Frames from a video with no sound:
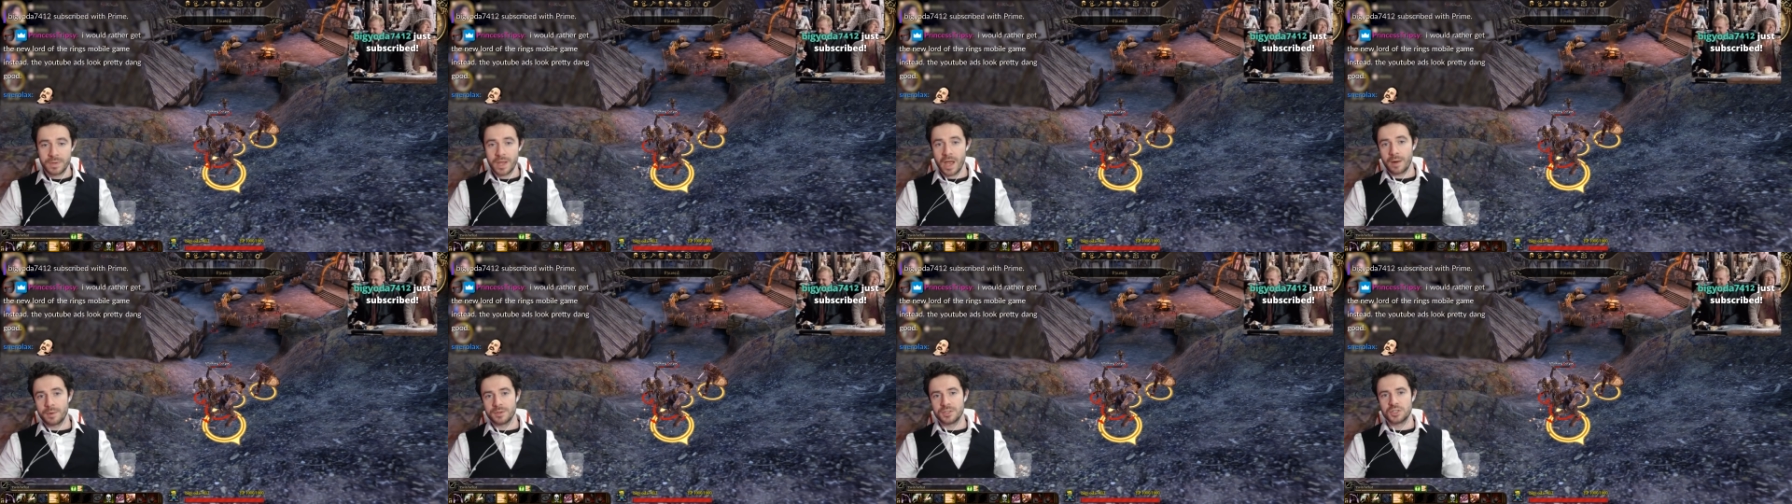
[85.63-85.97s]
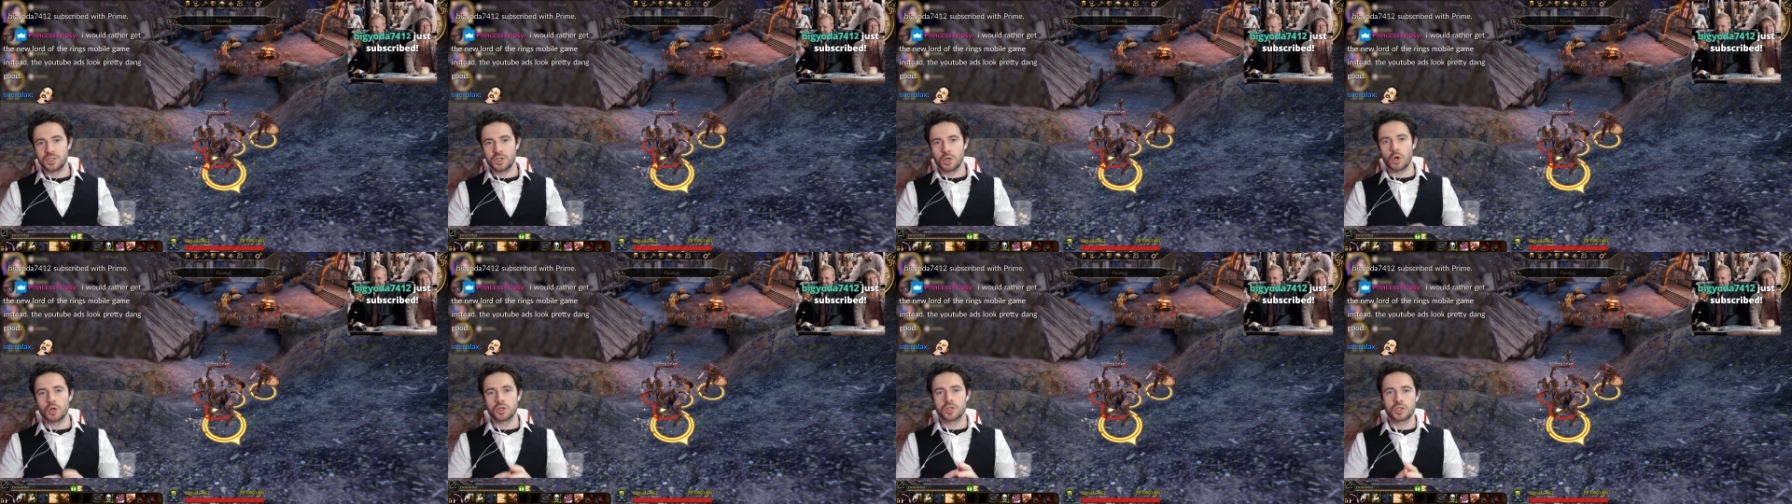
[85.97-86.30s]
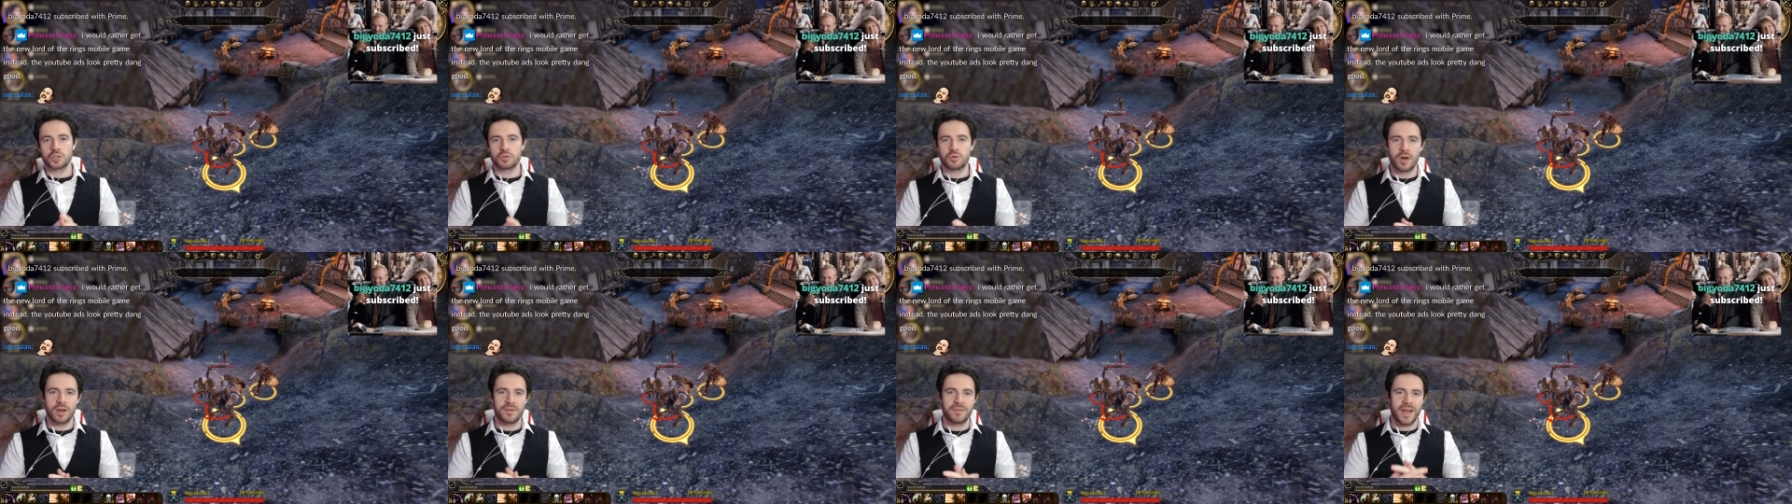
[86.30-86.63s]
yeah, it's Josh
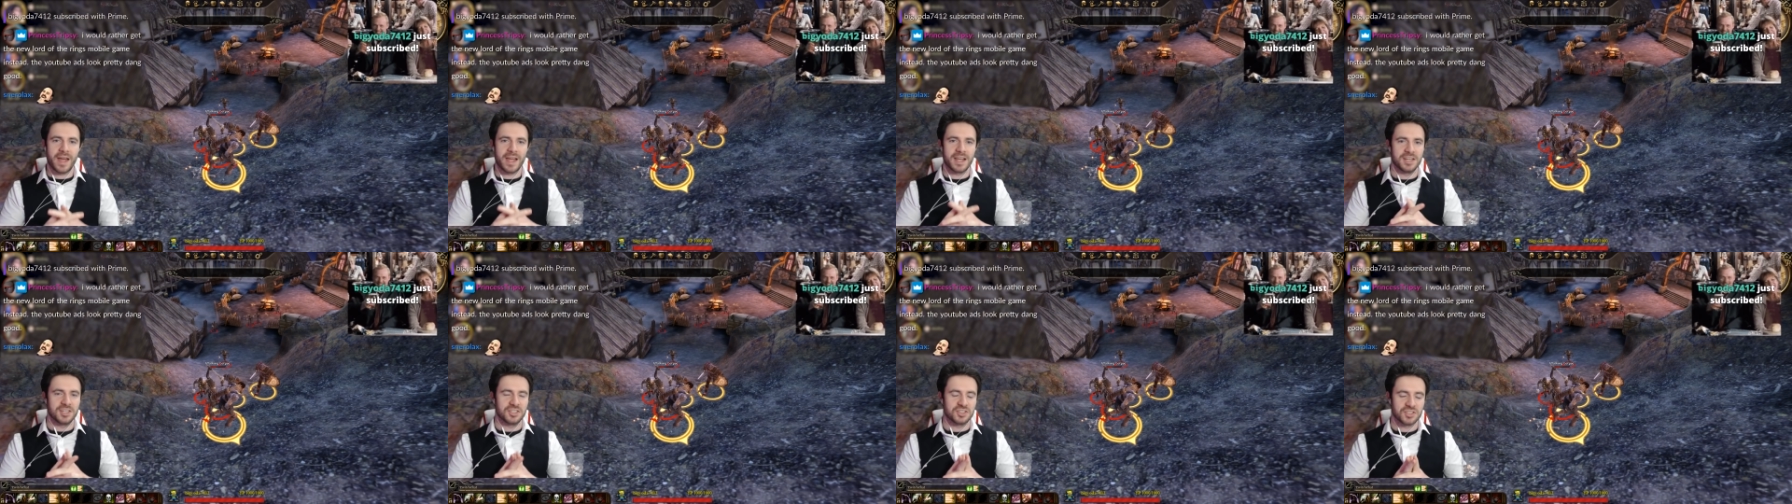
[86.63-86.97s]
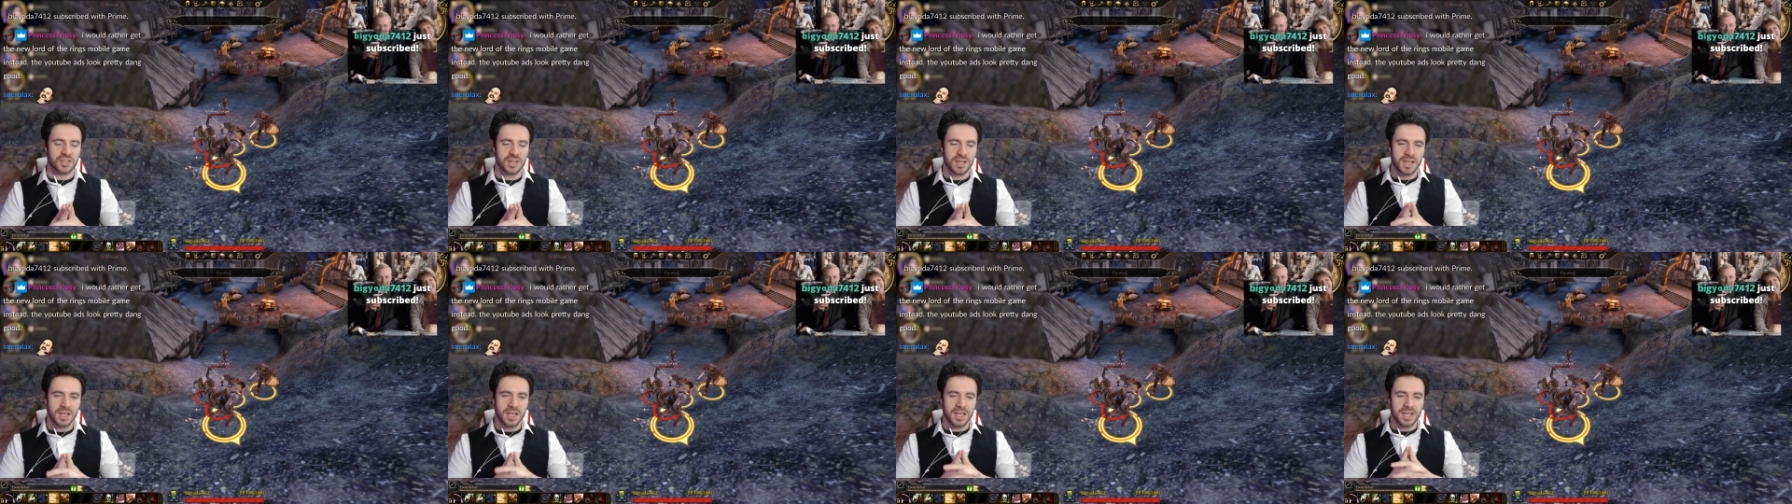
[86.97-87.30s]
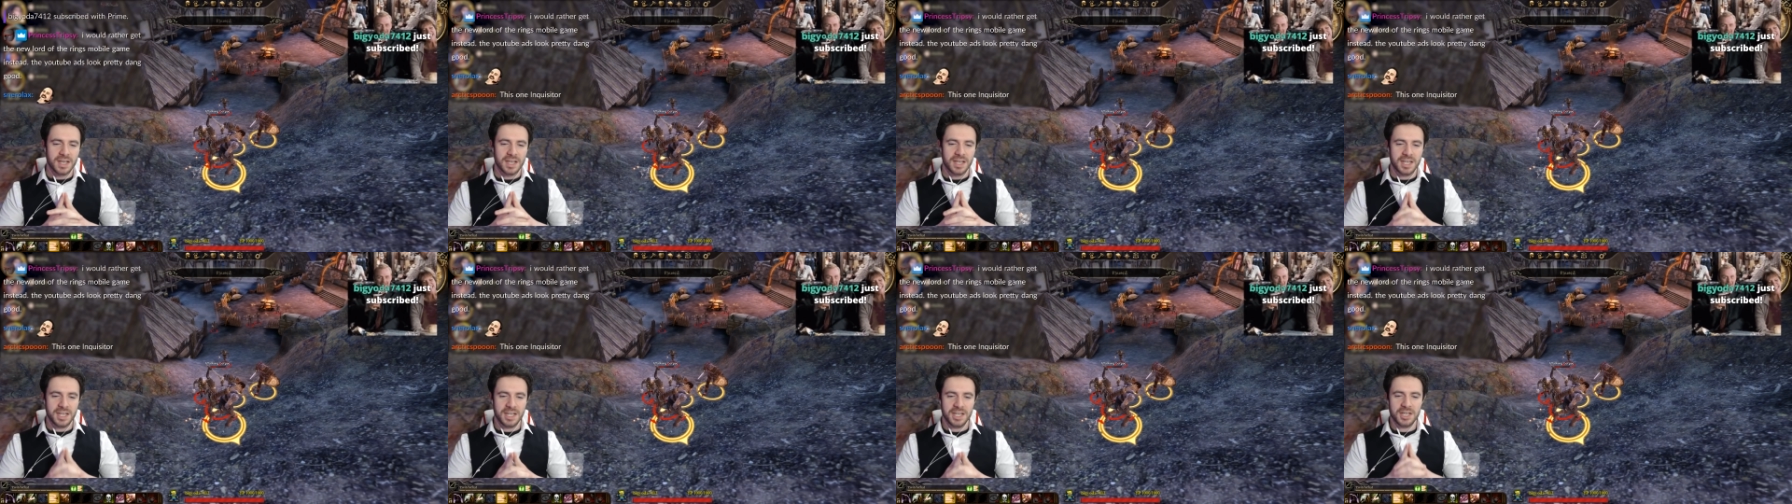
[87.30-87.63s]
Strife Hayes.
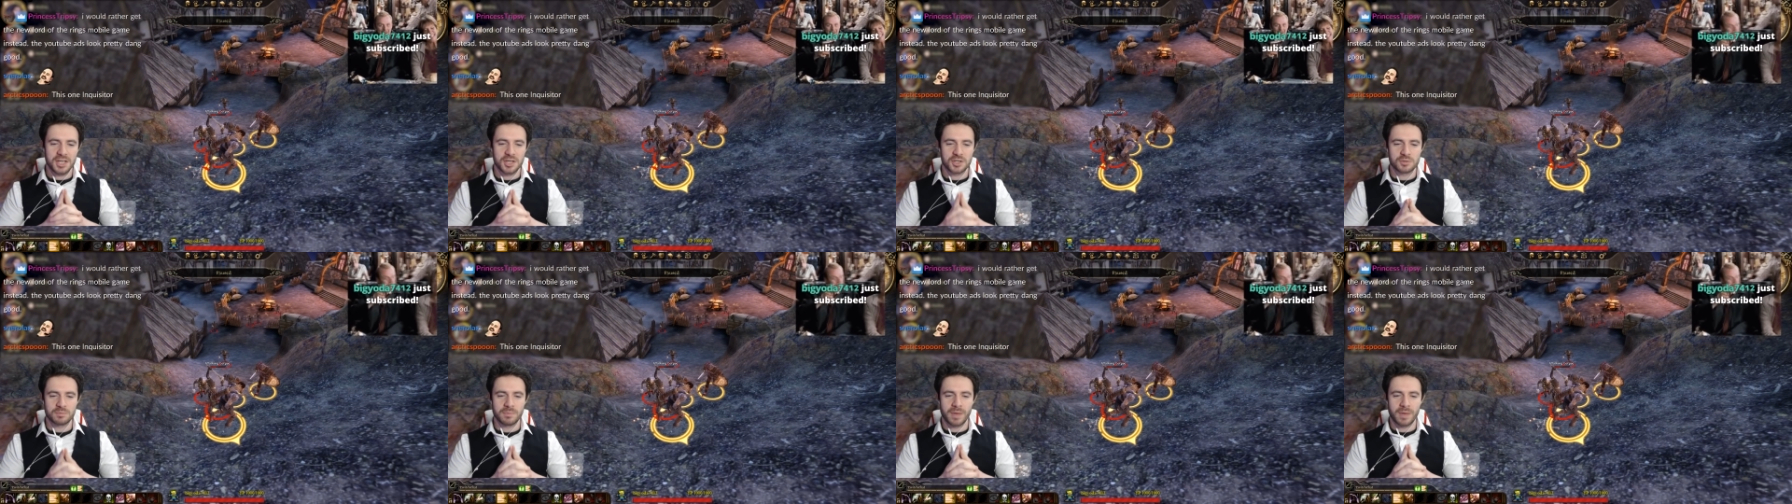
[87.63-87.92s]
He has